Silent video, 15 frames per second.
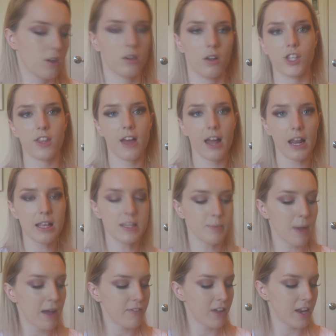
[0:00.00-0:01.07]
So that is
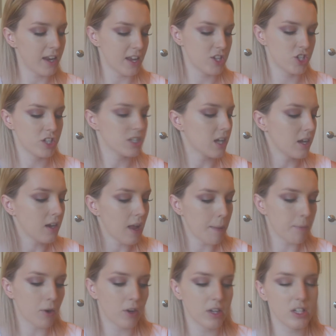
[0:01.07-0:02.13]
my foundation done.
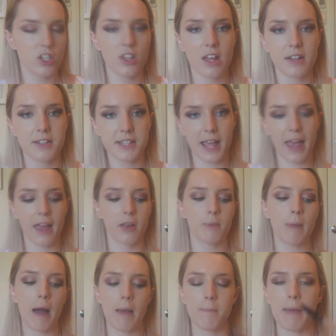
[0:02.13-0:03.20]
I'm going to then take
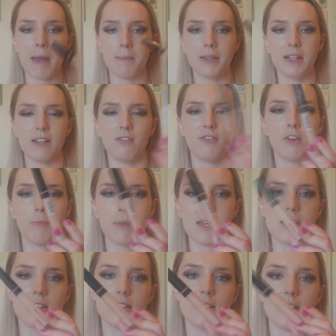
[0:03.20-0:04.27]
my Maybelline Fit Me
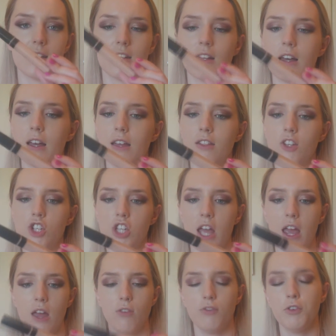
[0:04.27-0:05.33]
concealer in the
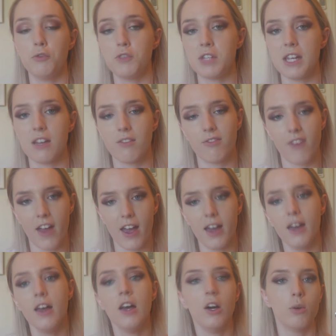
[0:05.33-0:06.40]
shade 15 Fair,